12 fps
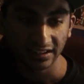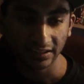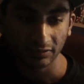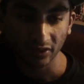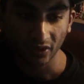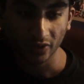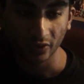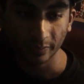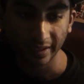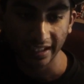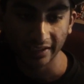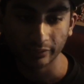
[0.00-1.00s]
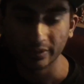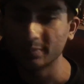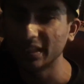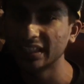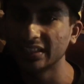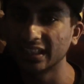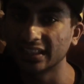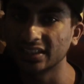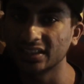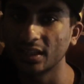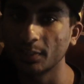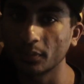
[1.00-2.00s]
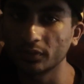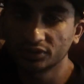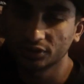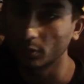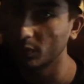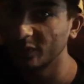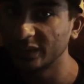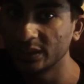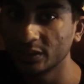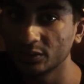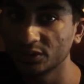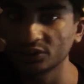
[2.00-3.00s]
thing with Uncle Maine, we made like a couple joke videos.